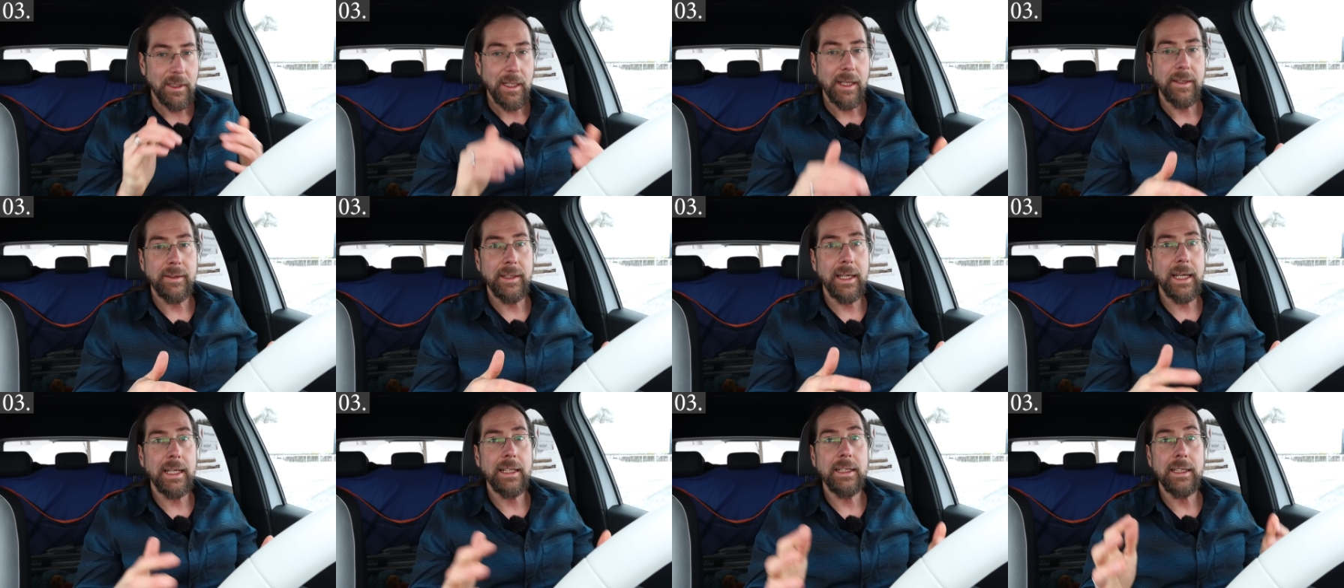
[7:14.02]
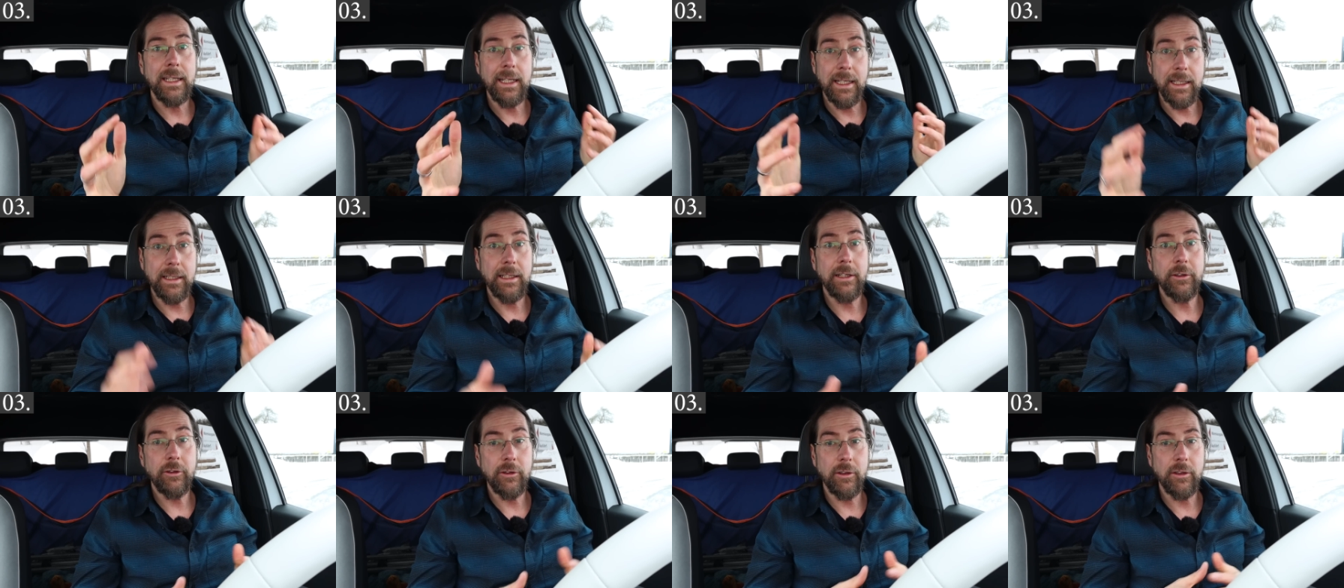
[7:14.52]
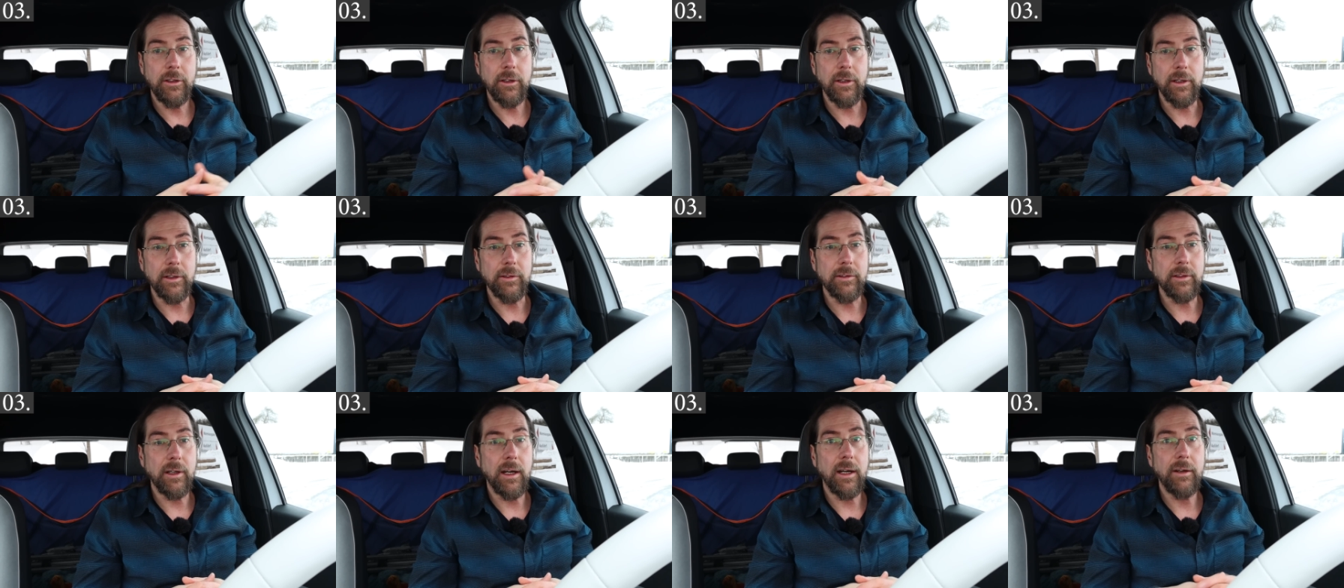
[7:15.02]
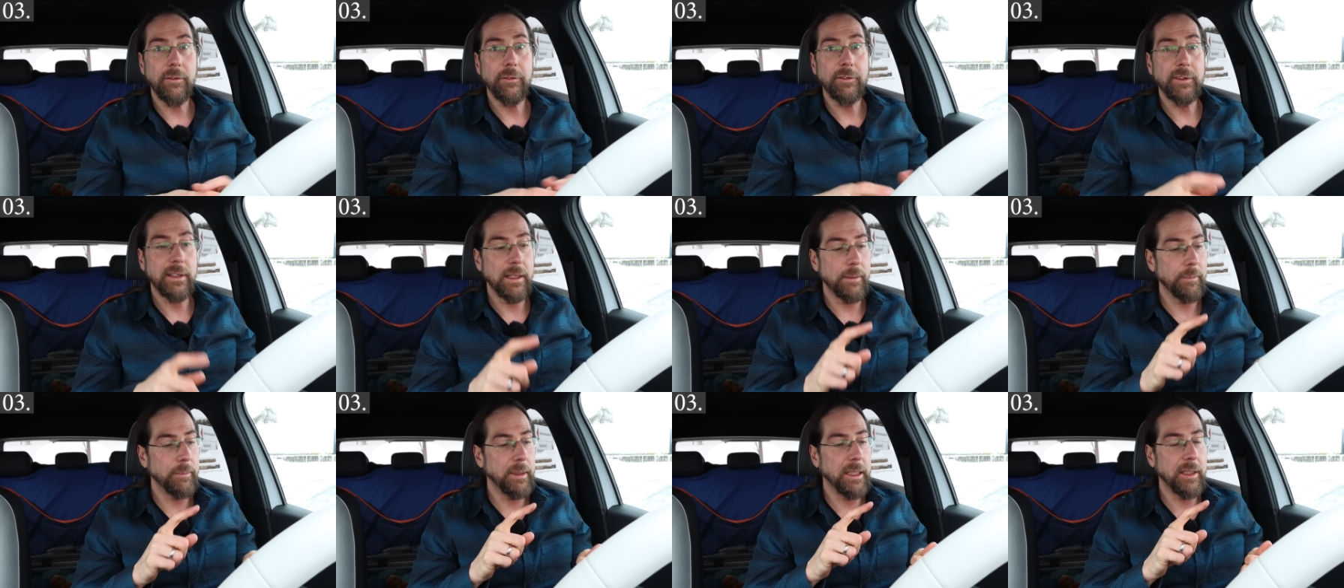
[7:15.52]
then ignition turns off.
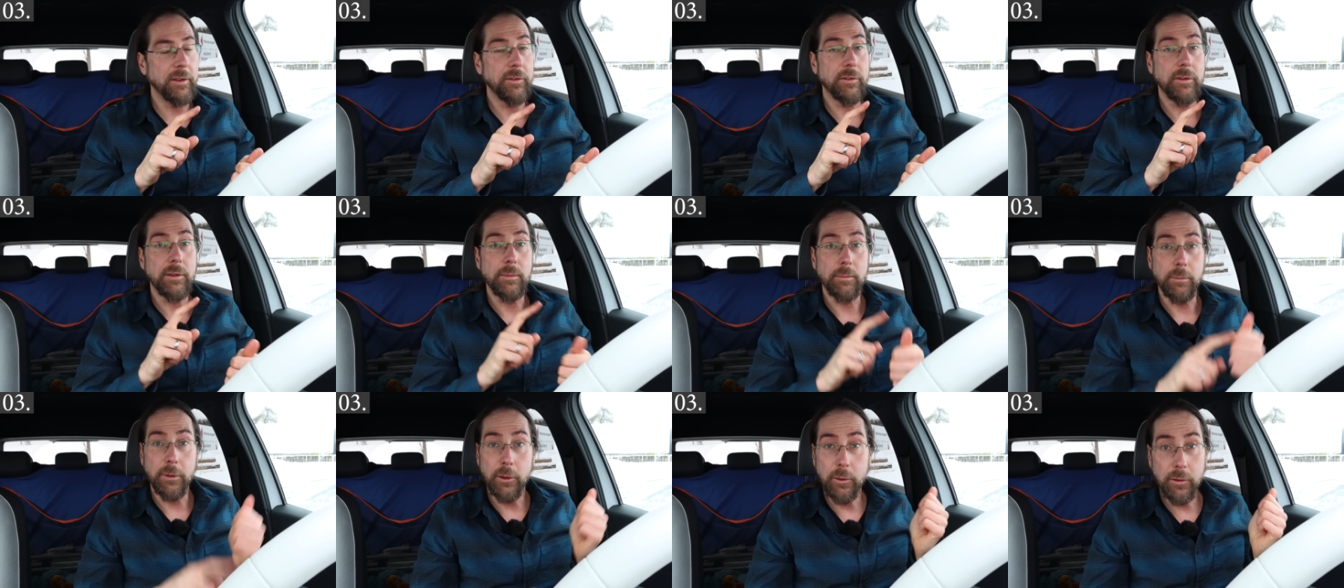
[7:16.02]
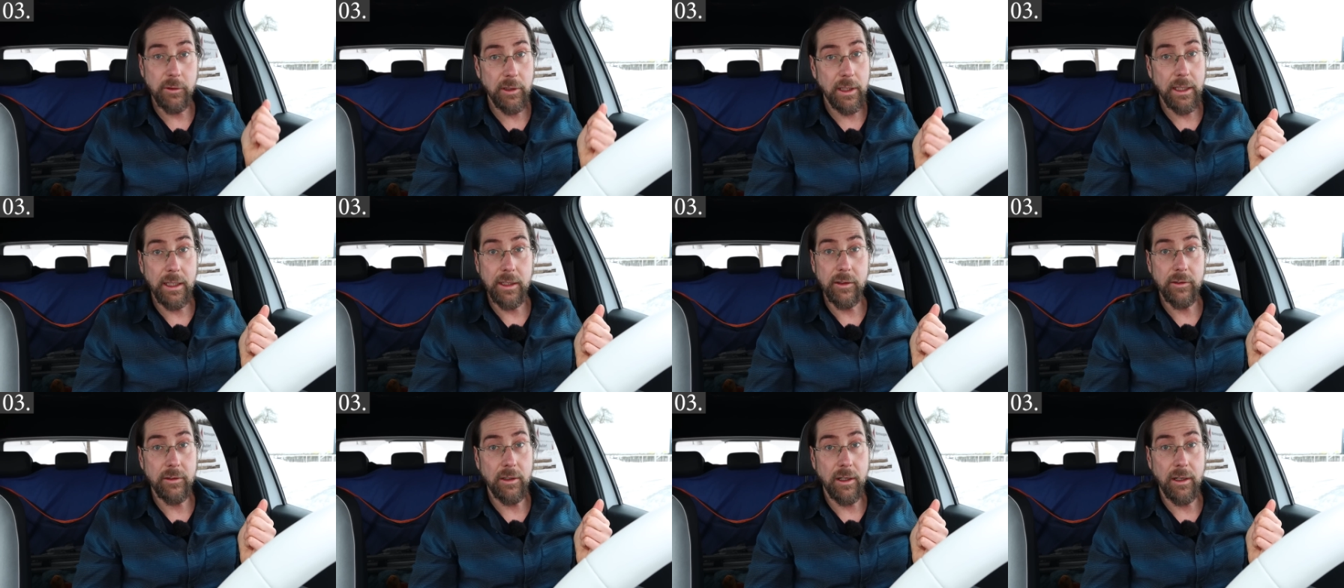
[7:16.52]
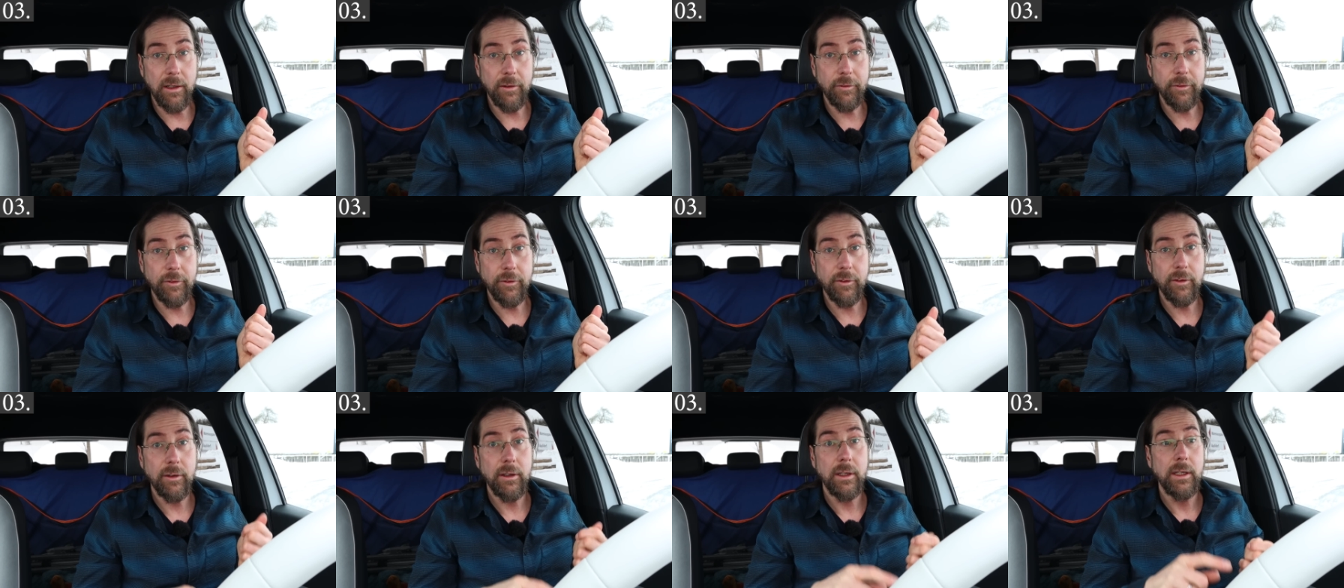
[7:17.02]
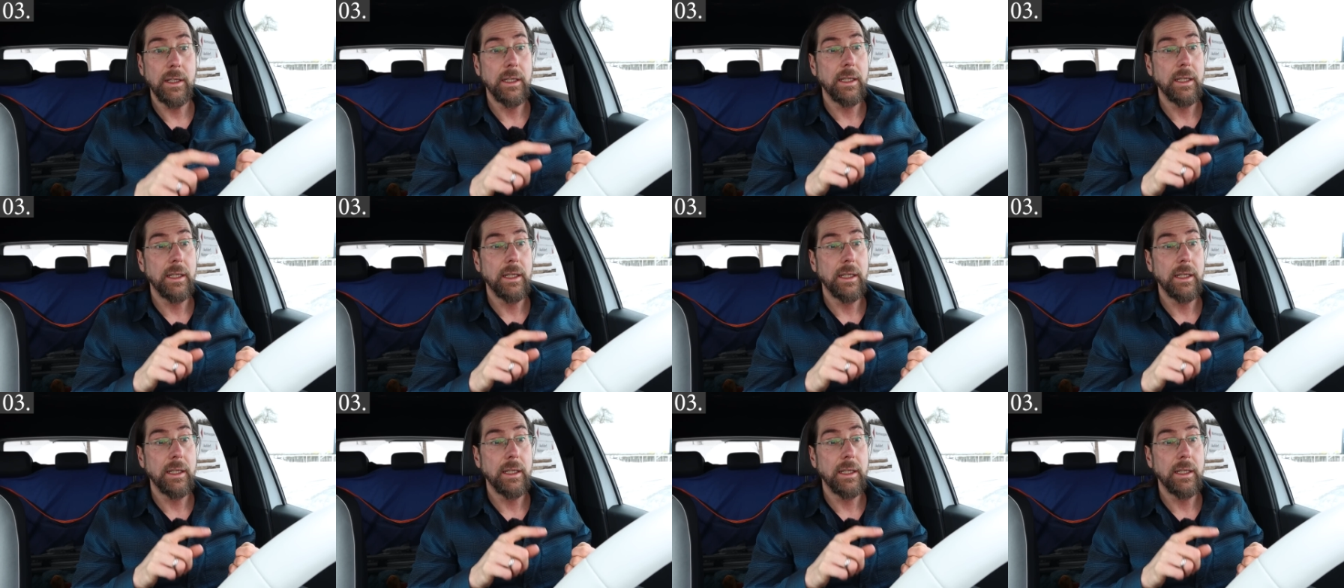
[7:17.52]
That means music is off,